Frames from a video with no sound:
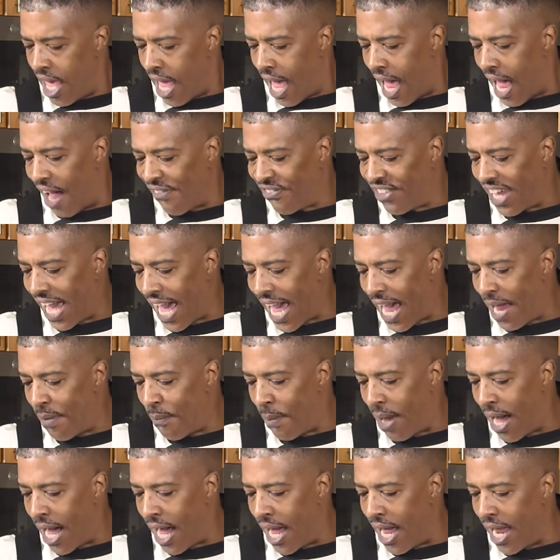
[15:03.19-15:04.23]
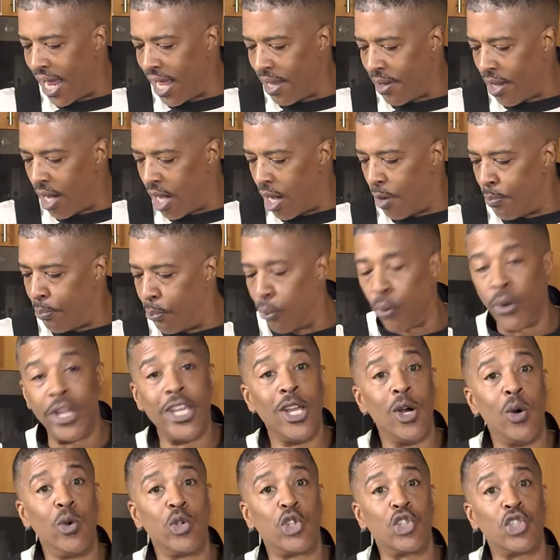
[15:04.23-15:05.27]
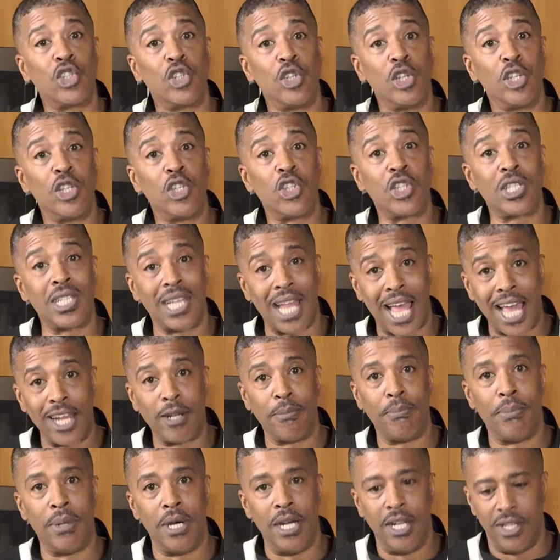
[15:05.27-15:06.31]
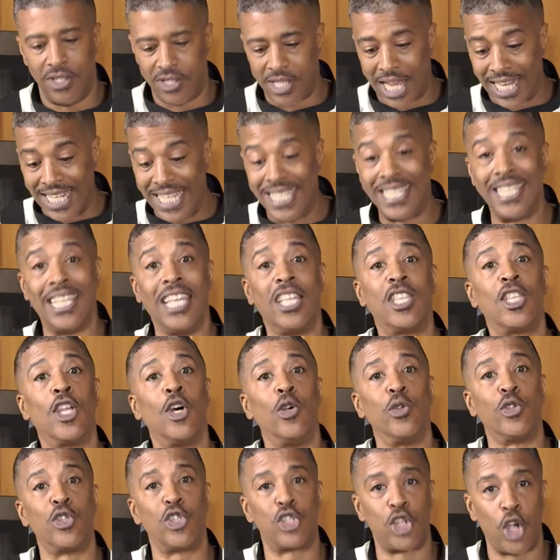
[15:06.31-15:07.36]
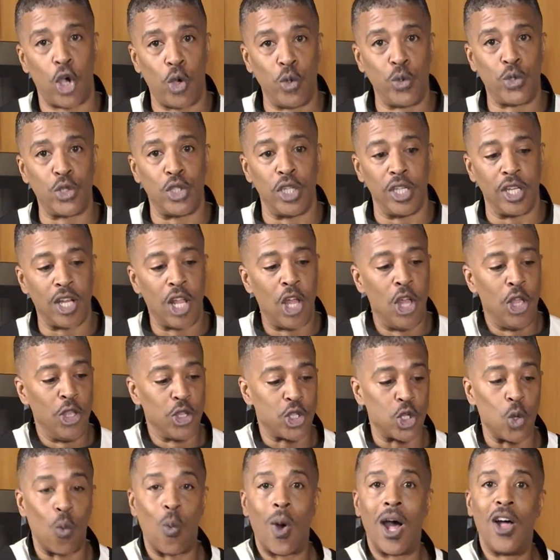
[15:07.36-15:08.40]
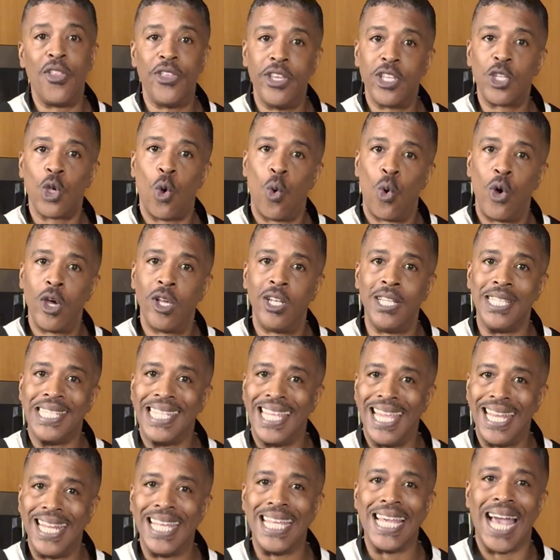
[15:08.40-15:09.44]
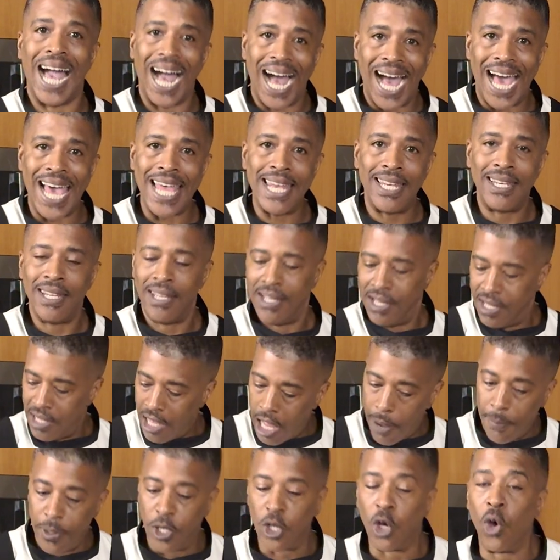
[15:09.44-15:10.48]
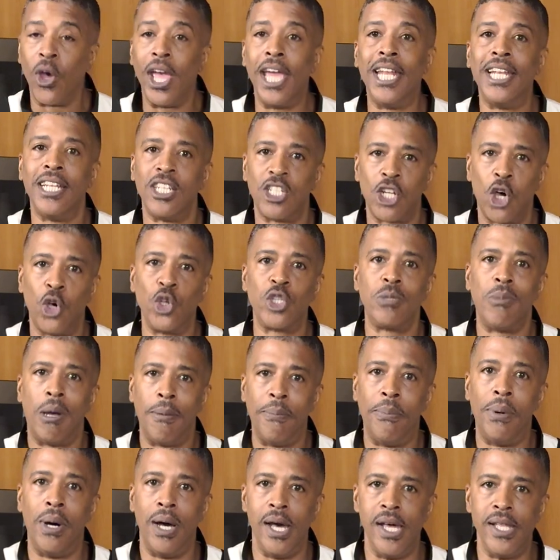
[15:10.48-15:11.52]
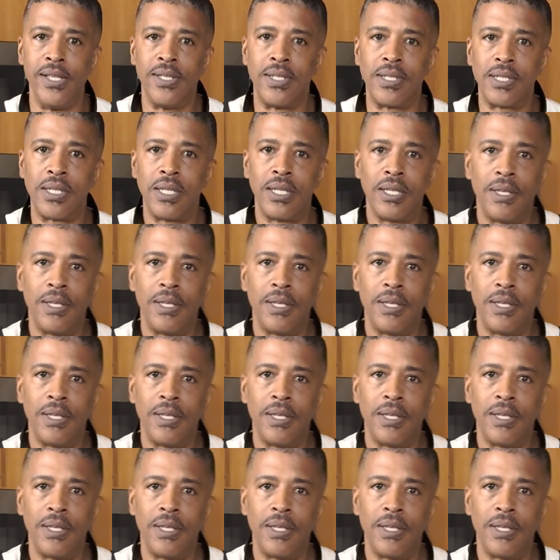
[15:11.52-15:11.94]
I've got my brioche slider buns. I need to get those toasted. So while this oil is getting hot, I'm gonna go ahead and toast my buns.